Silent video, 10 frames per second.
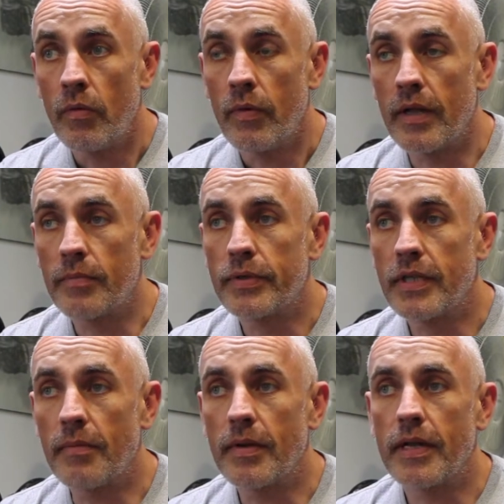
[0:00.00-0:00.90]
Well,
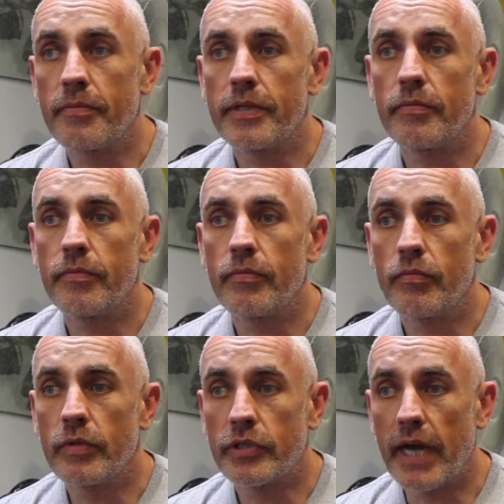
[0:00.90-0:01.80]
predominantly we,
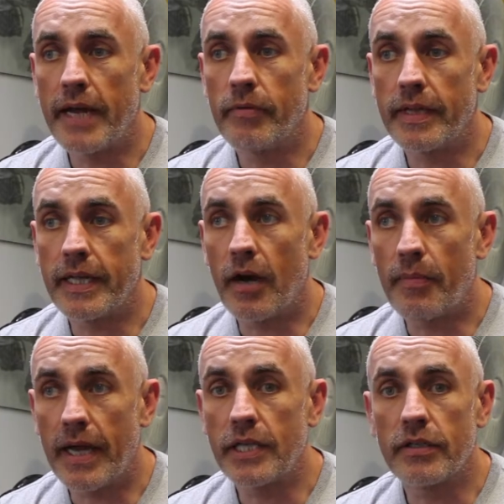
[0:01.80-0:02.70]
we train with the
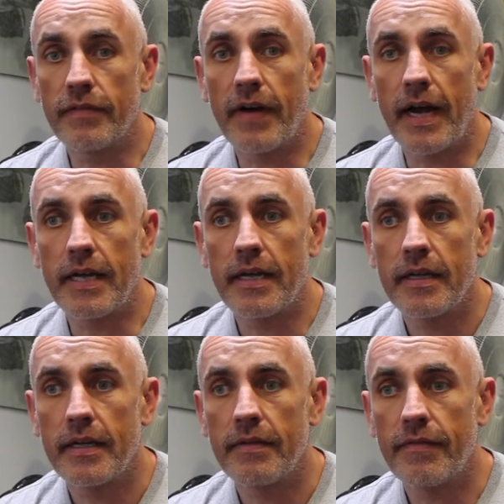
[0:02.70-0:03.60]
operational
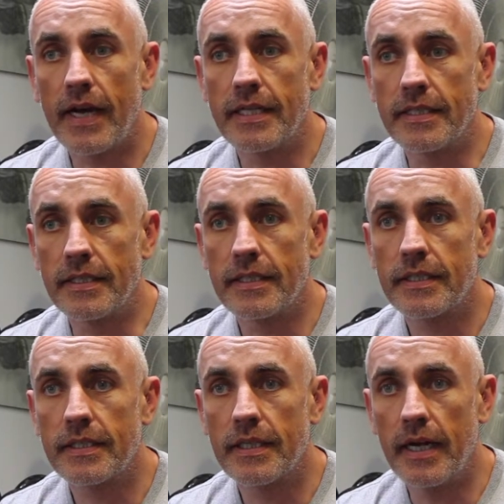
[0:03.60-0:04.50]

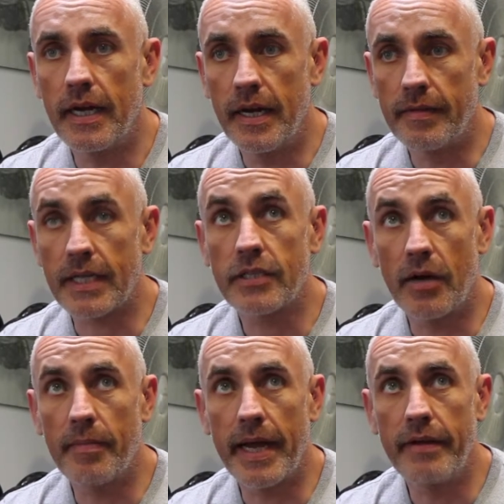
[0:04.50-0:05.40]
firefighters, and Um, that's our
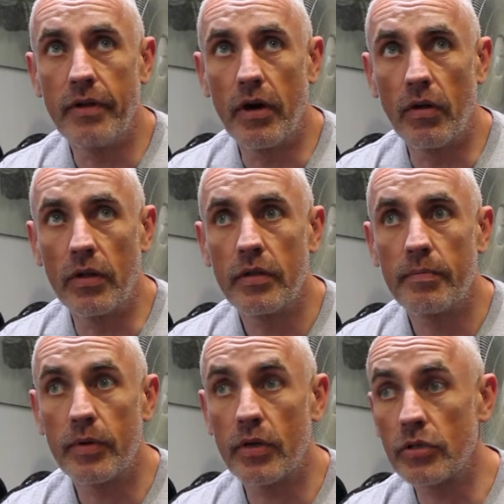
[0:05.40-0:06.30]
main role,
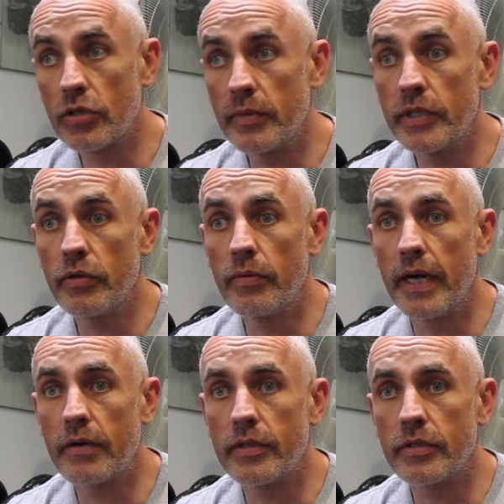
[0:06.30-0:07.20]
but also we
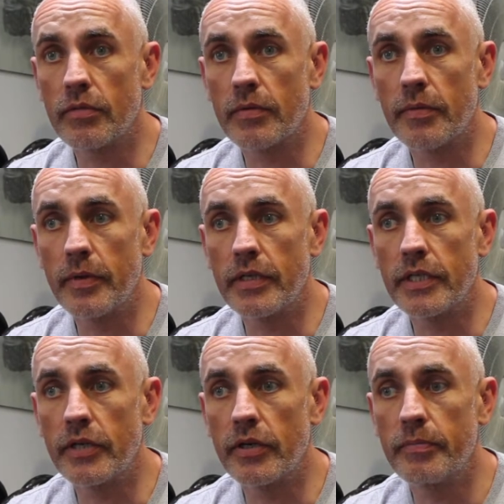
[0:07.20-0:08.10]
work with some community
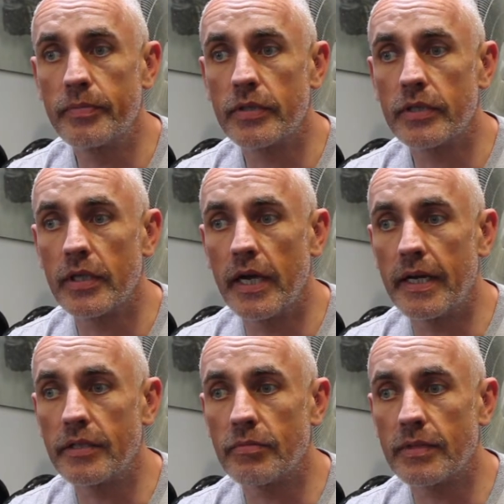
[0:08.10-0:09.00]
groups, uh,
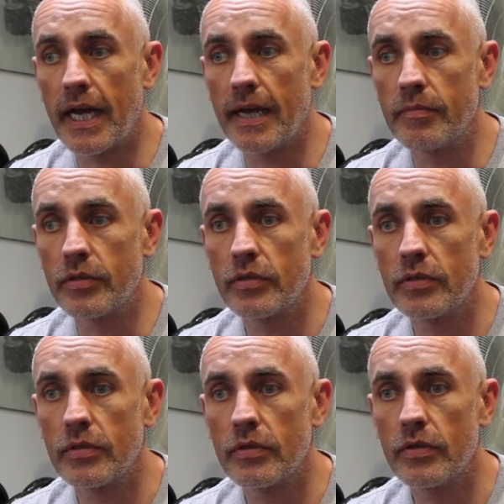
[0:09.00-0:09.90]
sometimes
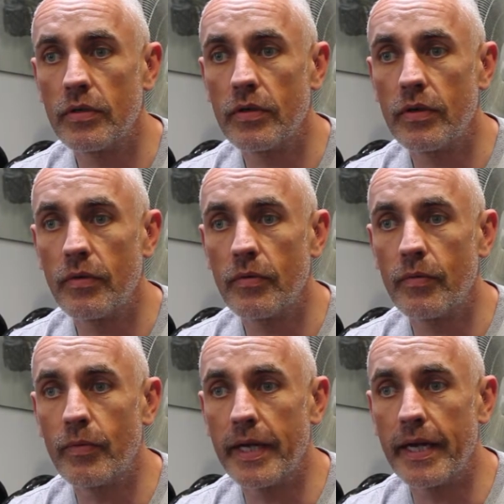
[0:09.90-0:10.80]

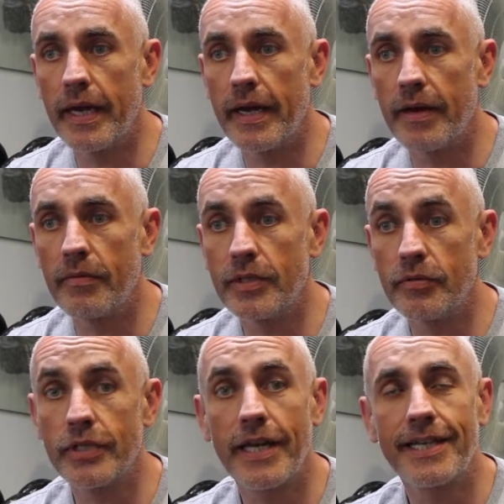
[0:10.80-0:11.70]
we uh, we do
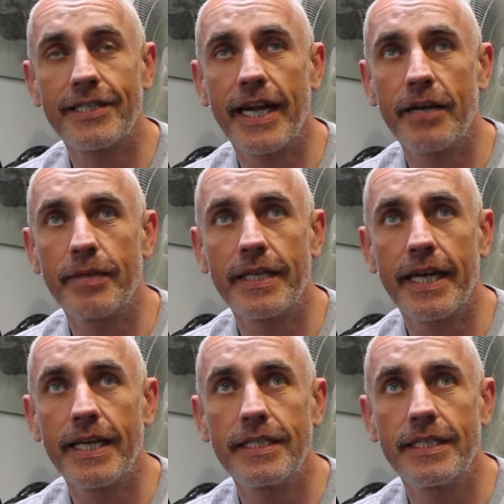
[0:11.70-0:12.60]
circuit training with the
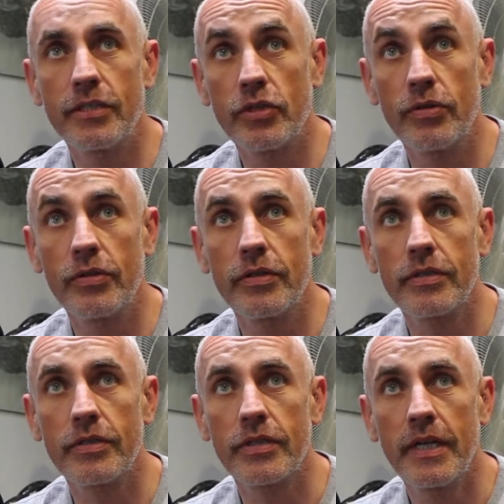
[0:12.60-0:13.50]
kids in schools,
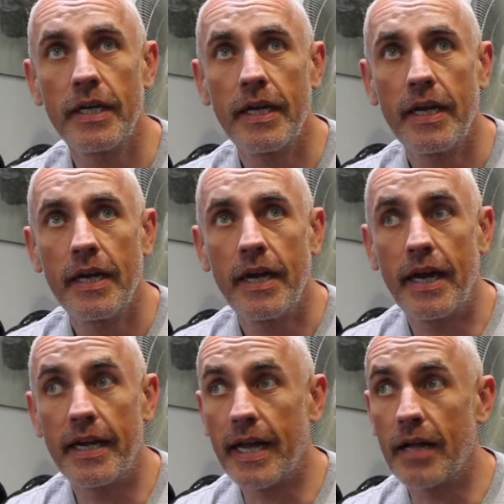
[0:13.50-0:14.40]

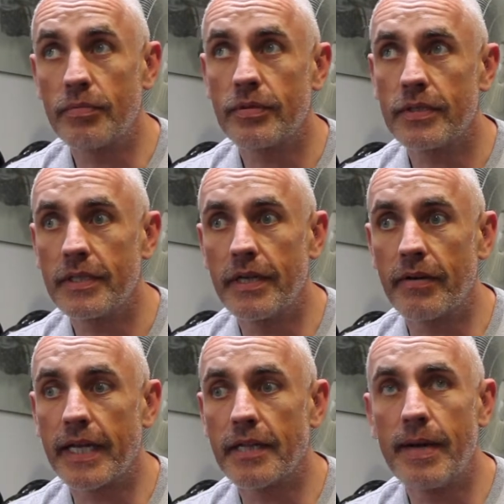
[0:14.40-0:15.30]
and it helps you know
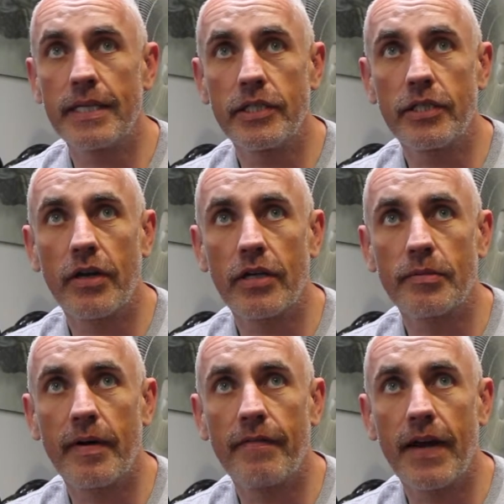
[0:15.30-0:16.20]
get the message across
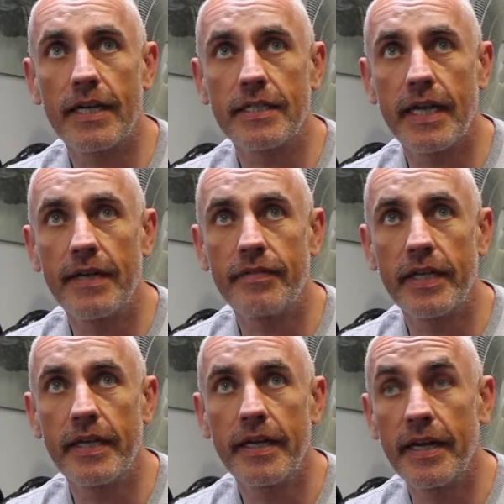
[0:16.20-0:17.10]
about fire
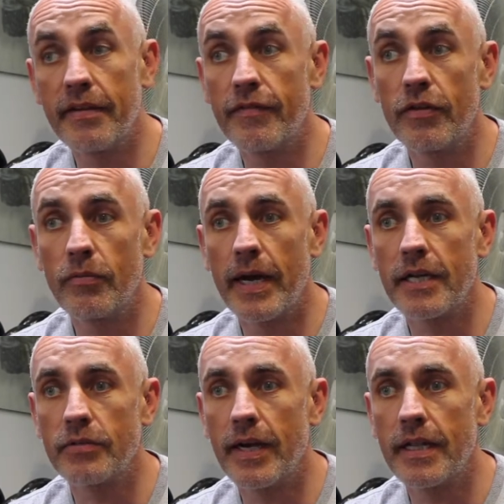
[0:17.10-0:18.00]
safety in a fun way
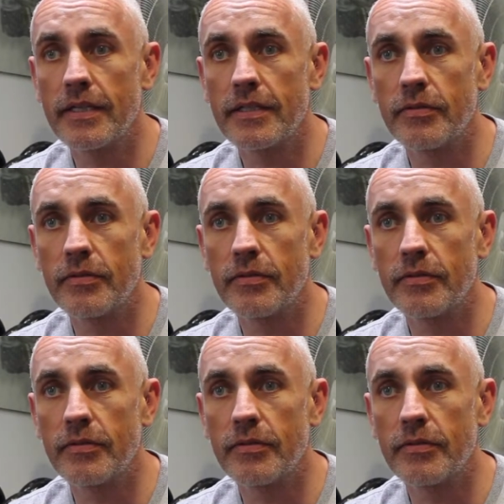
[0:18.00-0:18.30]
as well.